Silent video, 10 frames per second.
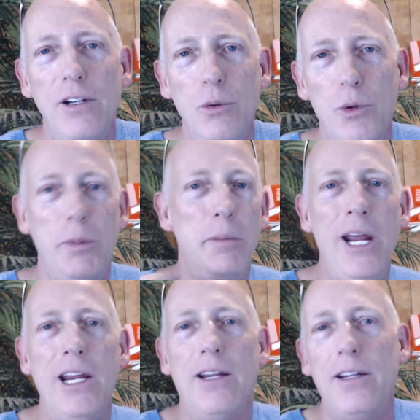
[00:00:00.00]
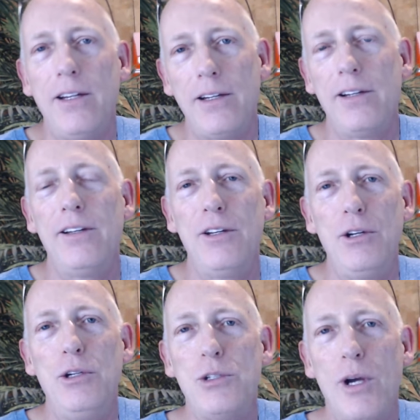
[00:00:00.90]
would be me.
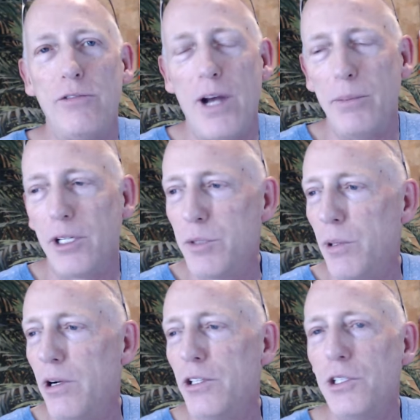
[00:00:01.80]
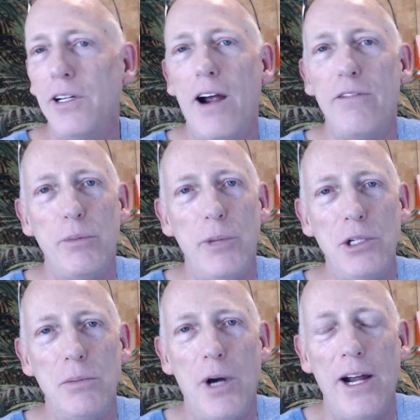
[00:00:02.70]
So if I'm experiencing
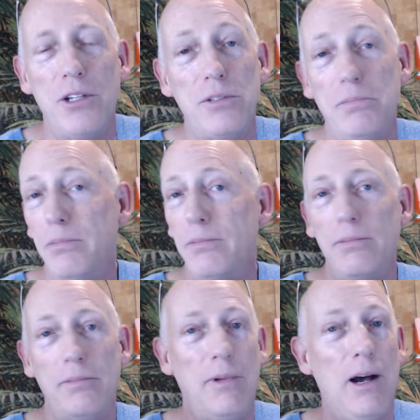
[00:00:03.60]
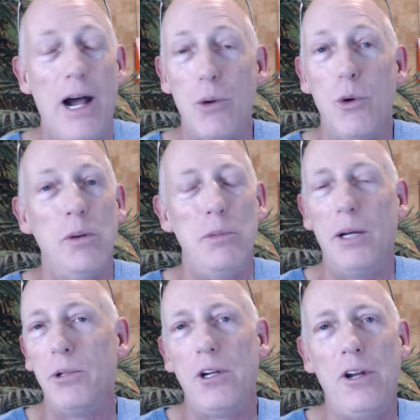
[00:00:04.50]
confirmation bias, I wouldn't be
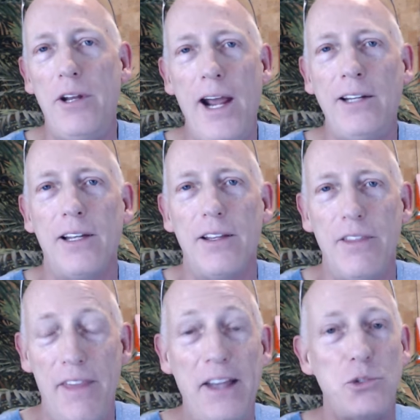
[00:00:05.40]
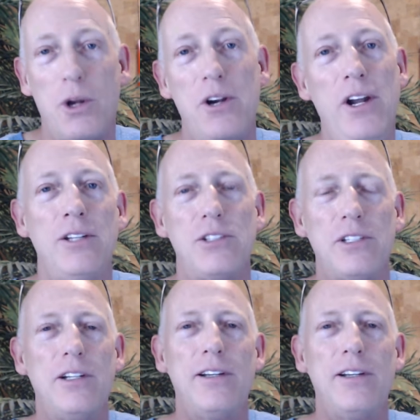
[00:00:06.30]
able to detect it. That's what it is.